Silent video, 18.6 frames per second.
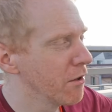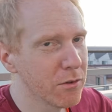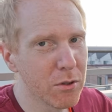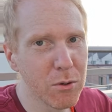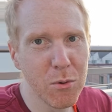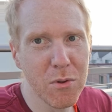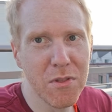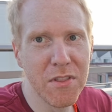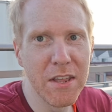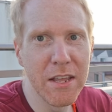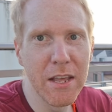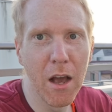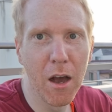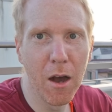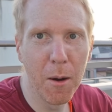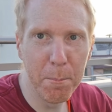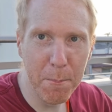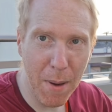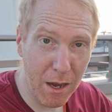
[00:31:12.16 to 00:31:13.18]
to the
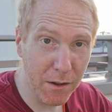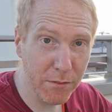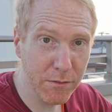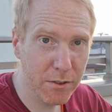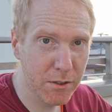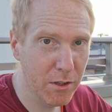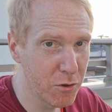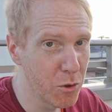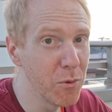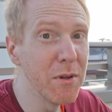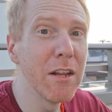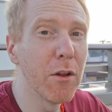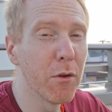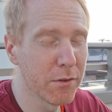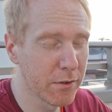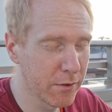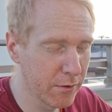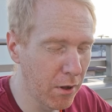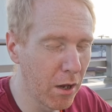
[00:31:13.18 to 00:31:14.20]
mount. You need
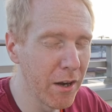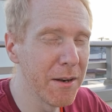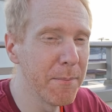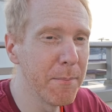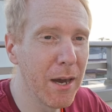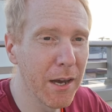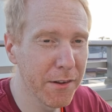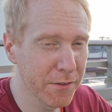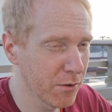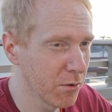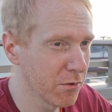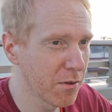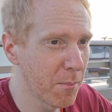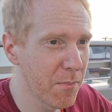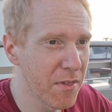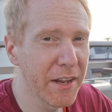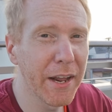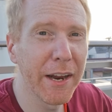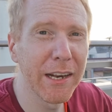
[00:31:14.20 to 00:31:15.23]
a solid mount, so
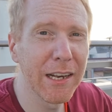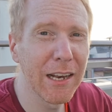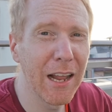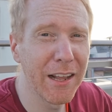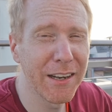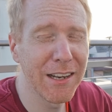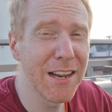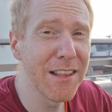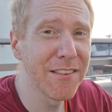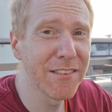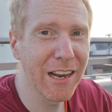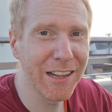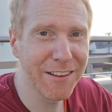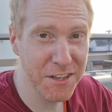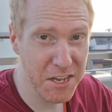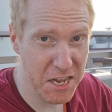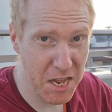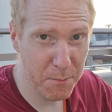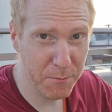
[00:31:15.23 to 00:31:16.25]
something at least
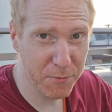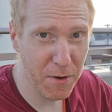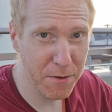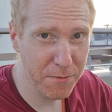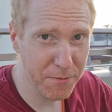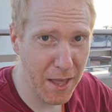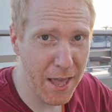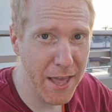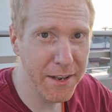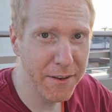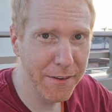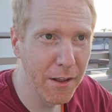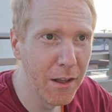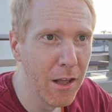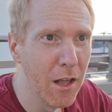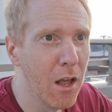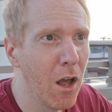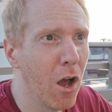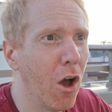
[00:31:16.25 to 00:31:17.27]
like the AM5N,
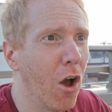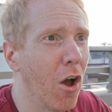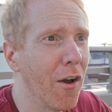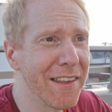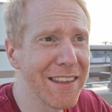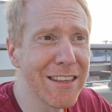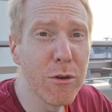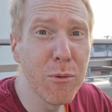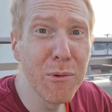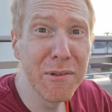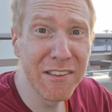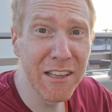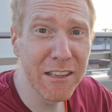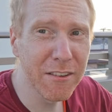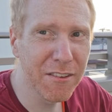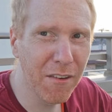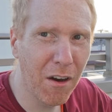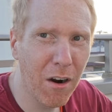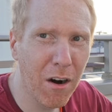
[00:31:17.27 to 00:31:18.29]

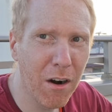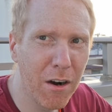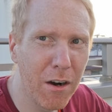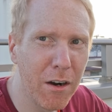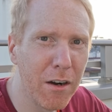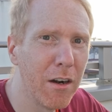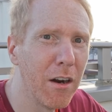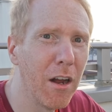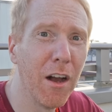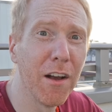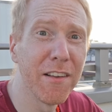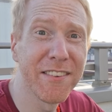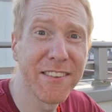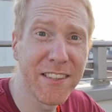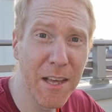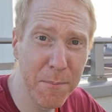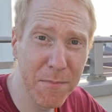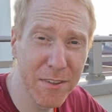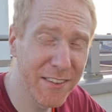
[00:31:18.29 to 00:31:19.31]
EQ6R,
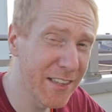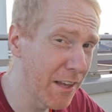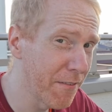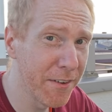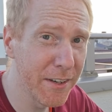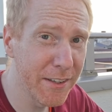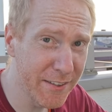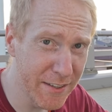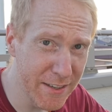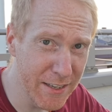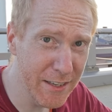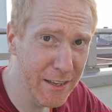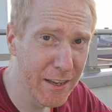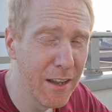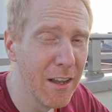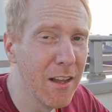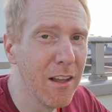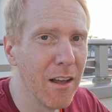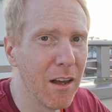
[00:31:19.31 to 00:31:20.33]
SEM70,
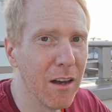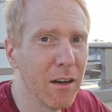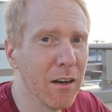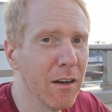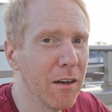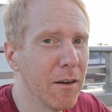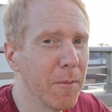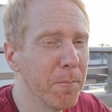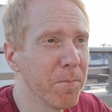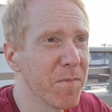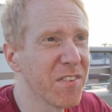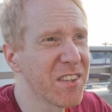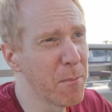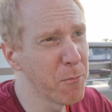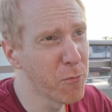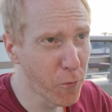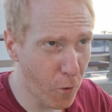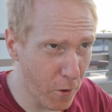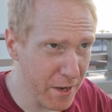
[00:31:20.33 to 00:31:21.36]

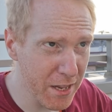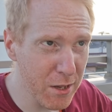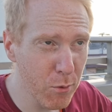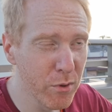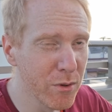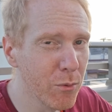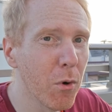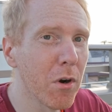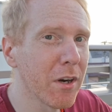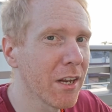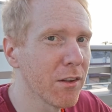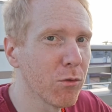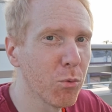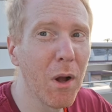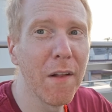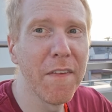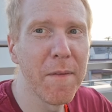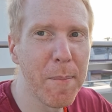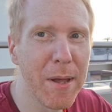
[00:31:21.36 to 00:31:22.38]
SEM40 would work as
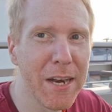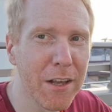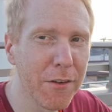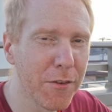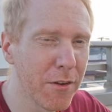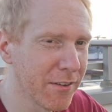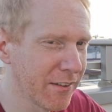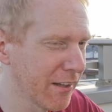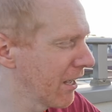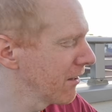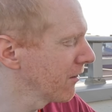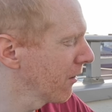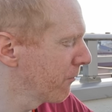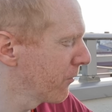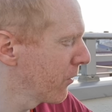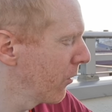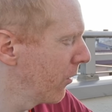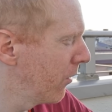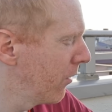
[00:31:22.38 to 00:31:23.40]
well, depending on the size
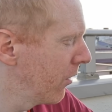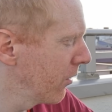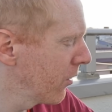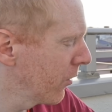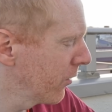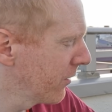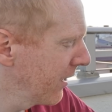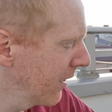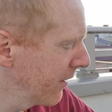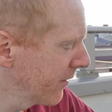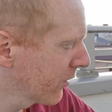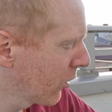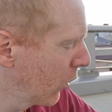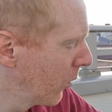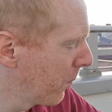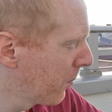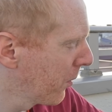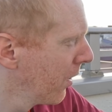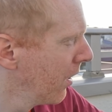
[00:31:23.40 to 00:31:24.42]
of your
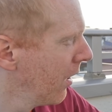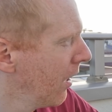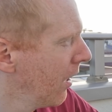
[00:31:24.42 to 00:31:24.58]
telescope.